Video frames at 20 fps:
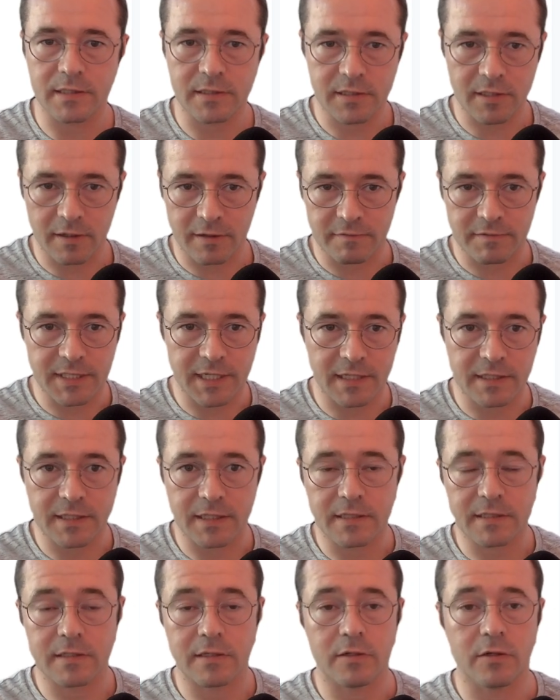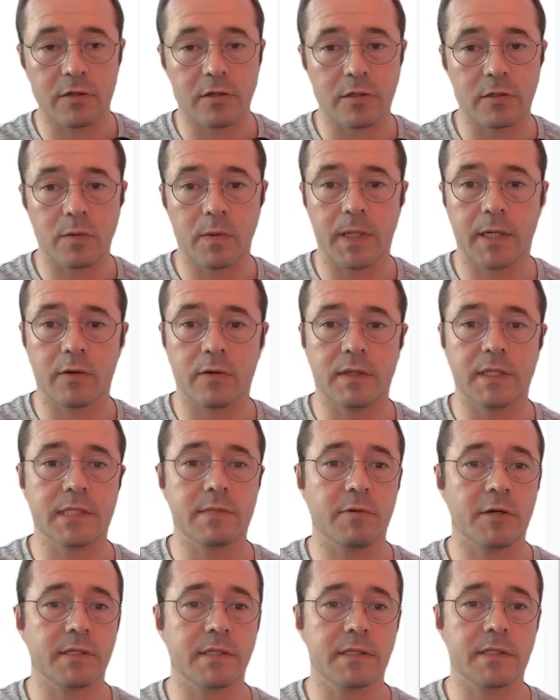ton of settings that you can tweak on these
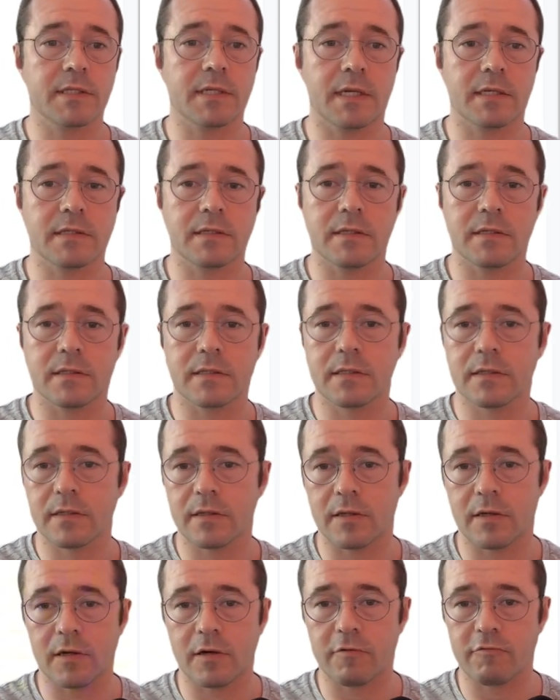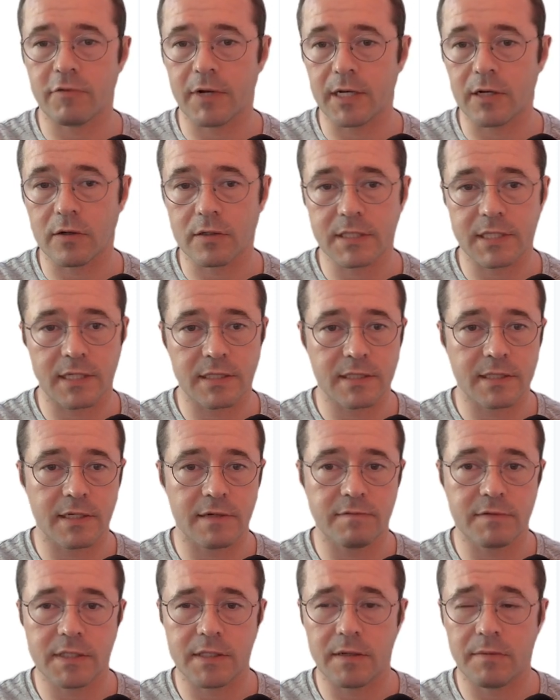presence sensors, the radar
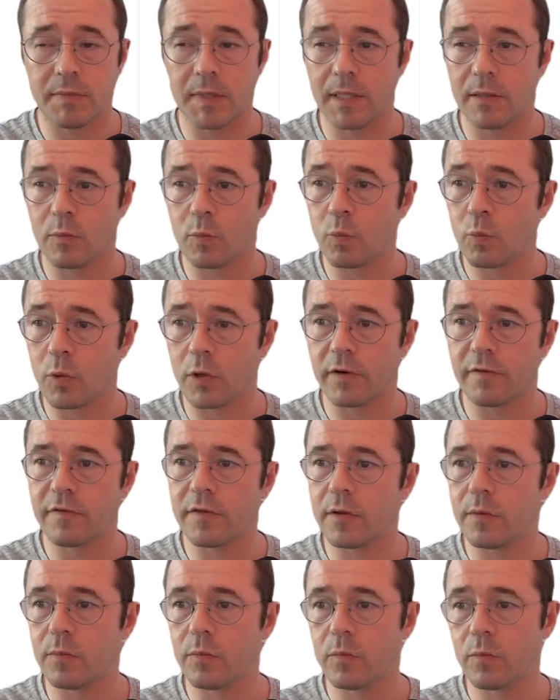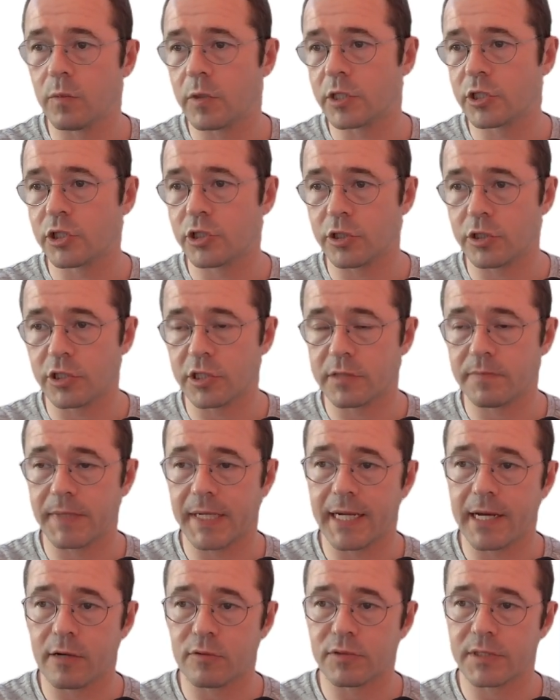sensitivity being one of them, which should just be
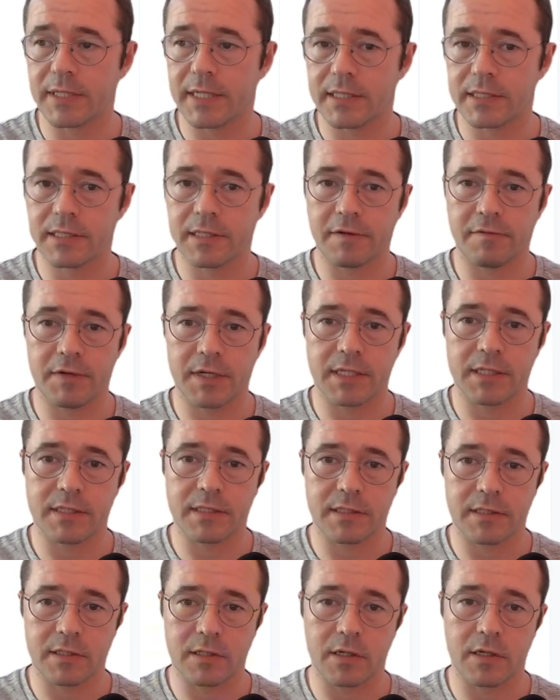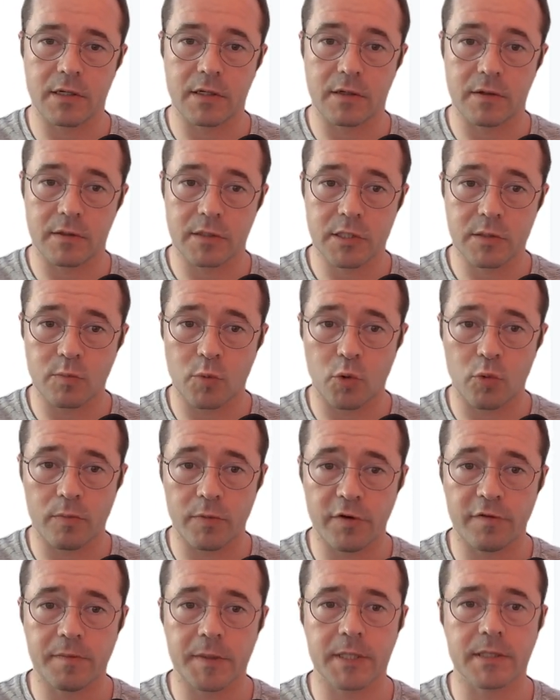how sensitive it is to small
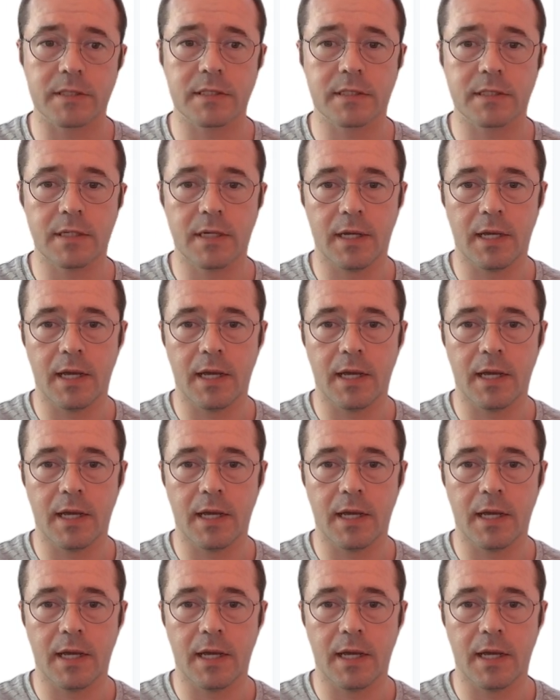movements.